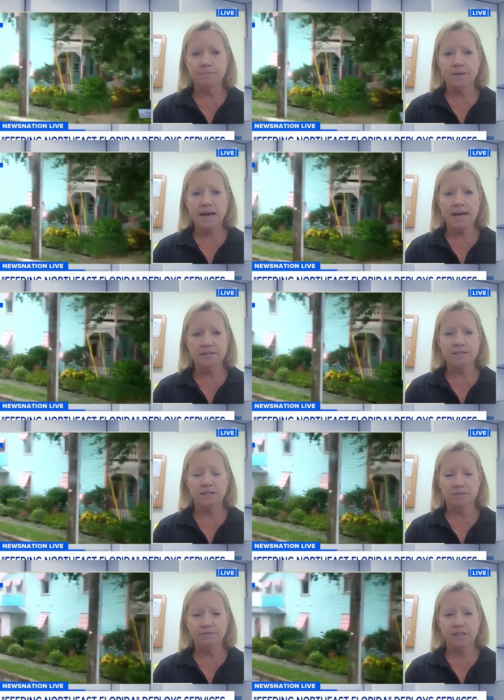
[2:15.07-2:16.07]
had
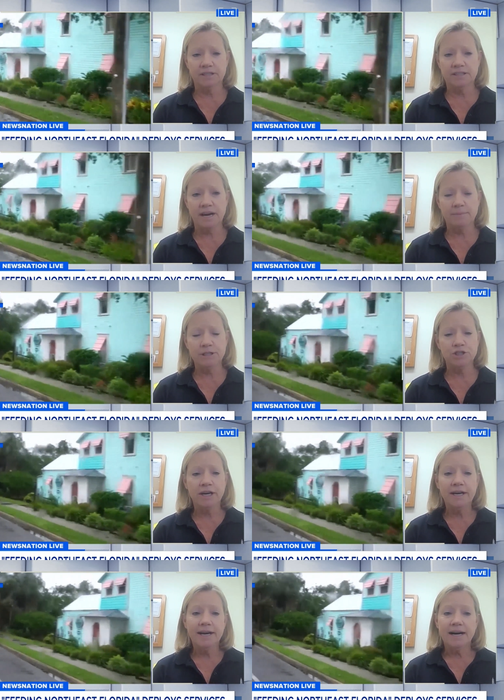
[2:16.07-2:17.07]
significant damage.
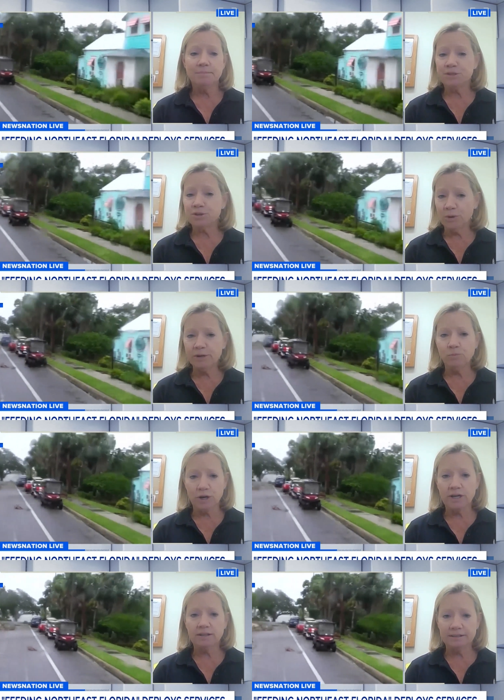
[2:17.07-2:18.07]
Um, so we
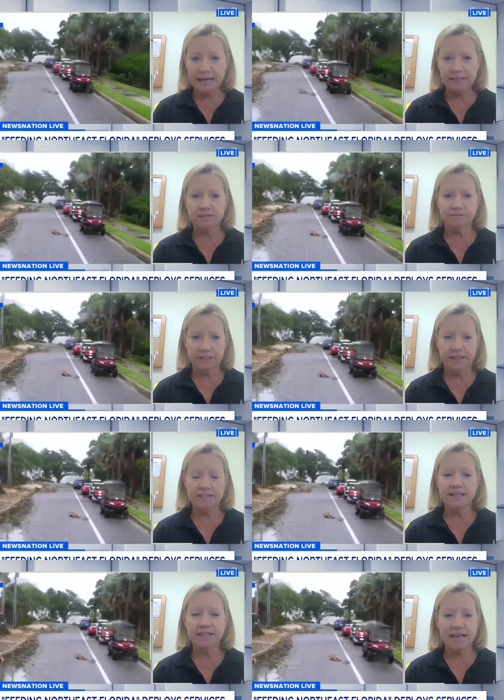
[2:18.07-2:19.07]
work collectively
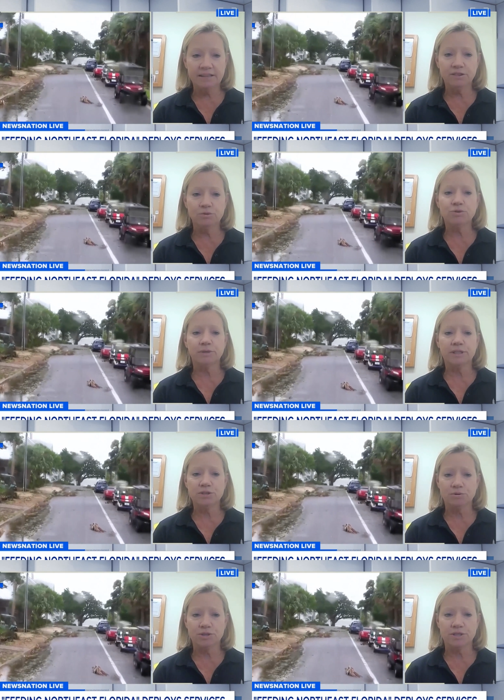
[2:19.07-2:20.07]
to get those
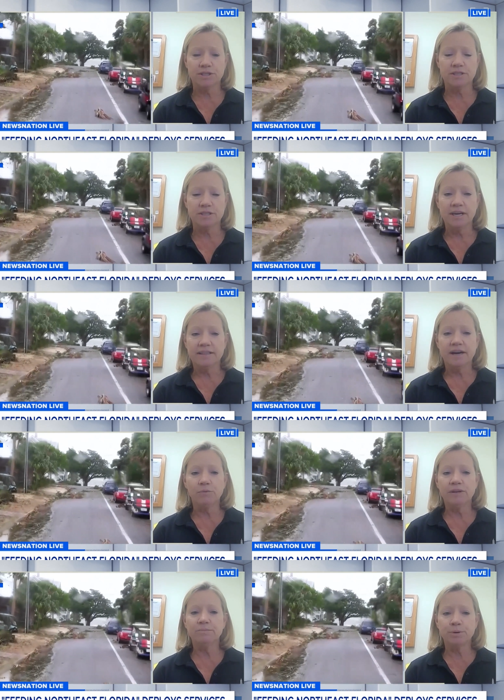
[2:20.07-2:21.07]
resources that
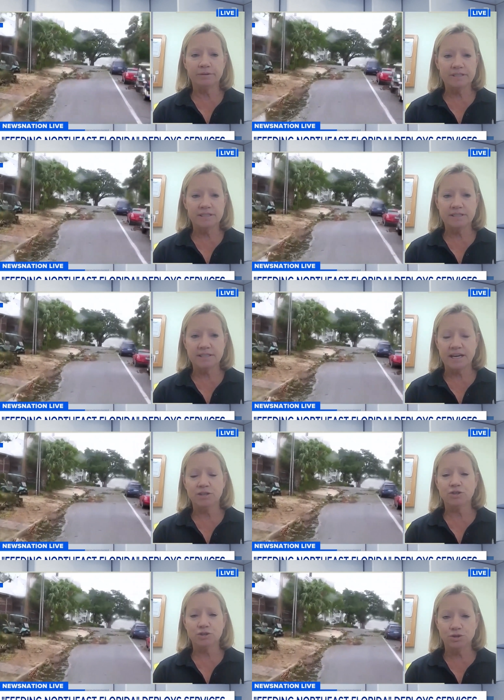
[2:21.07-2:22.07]
we have previously
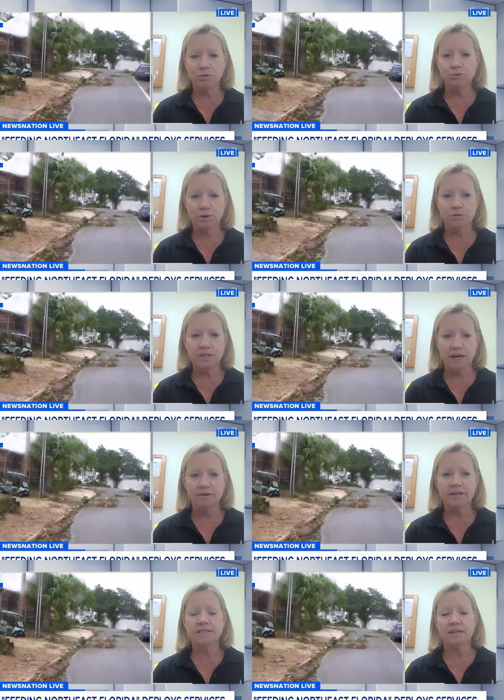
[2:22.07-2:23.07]
staged to those
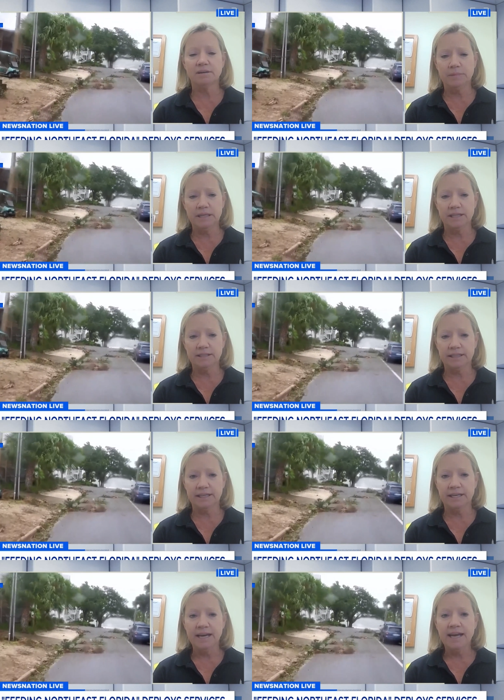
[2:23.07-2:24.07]
areas
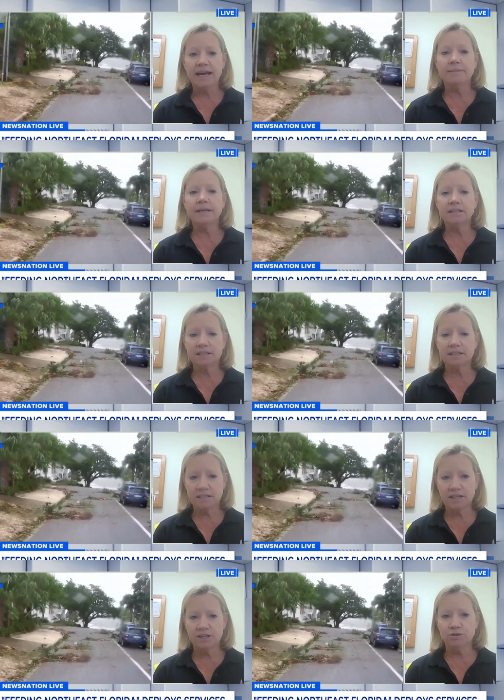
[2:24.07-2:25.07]
immediately, and then
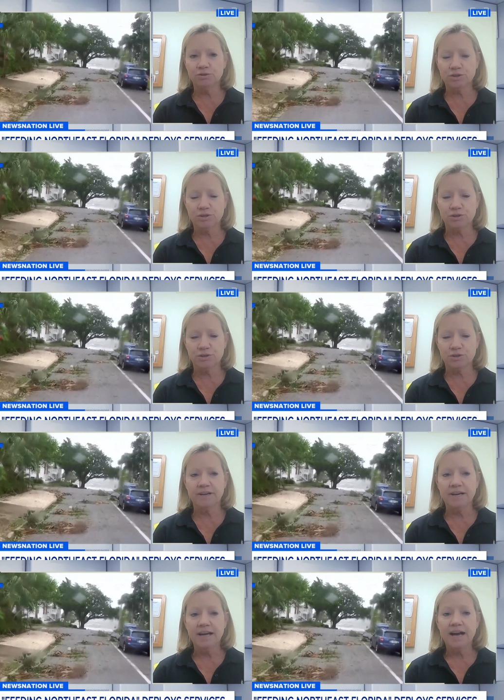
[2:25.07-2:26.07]
continue to serve
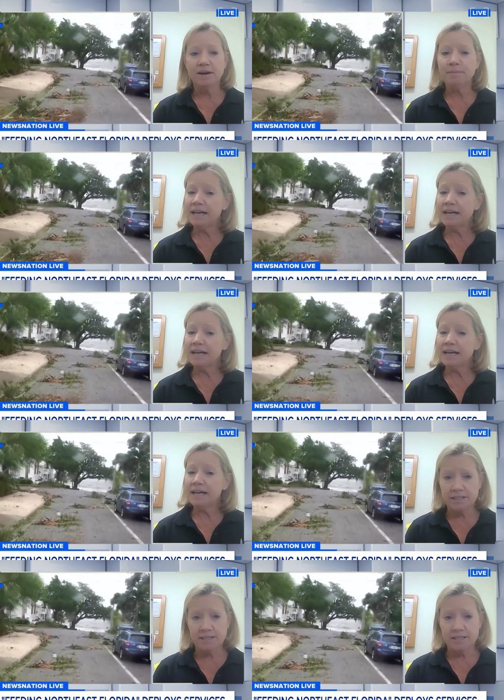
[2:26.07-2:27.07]
um, as long as
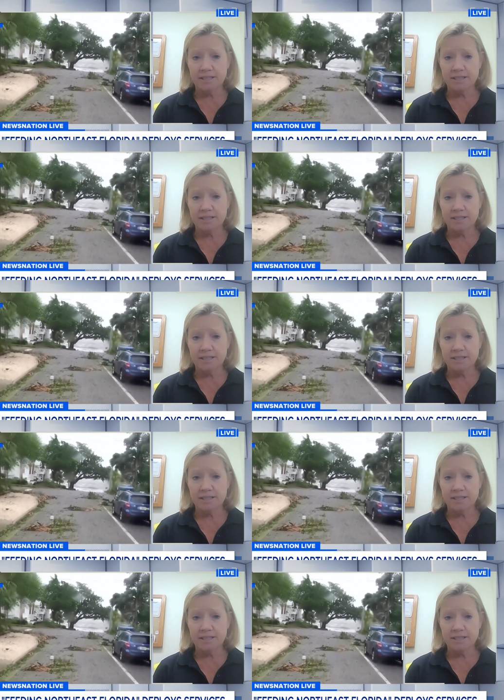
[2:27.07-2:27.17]
needed.